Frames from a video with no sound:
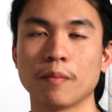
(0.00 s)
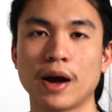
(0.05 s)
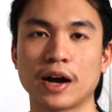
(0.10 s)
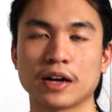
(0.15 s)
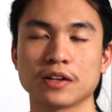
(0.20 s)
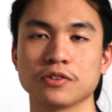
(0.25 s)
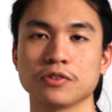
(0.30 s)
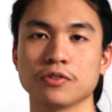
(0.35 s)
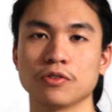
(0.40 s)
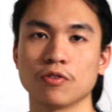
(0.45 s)

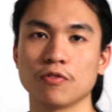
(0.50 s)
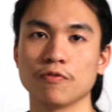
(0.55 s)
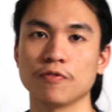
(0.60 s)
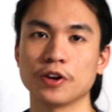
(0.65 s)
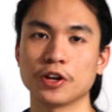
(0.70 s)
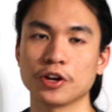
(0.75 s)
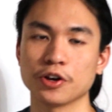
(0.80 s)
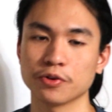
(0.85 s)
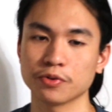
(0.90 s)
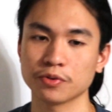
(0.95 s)
back to another
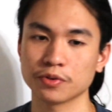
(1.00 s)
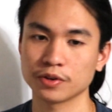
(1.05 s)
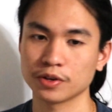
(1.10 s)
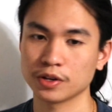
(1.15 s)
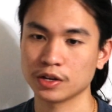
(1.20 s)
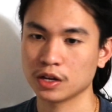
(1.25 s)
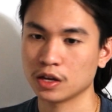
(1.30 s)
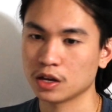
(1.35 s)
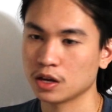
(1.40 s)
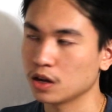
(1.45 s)
video.
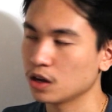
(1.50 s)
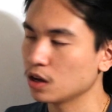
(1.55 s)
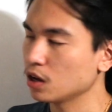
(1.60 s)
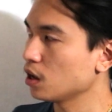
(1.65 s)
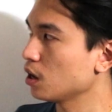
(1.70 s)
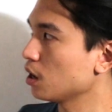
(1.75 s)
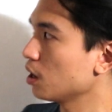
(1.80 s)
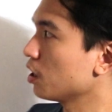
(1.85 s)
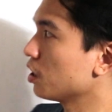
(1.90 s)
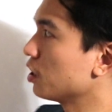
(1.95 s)

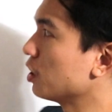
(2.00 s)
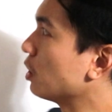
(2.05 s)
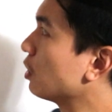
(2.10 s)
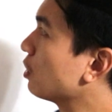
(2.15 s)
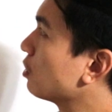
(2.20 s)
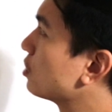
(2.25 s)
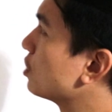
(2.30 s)
Here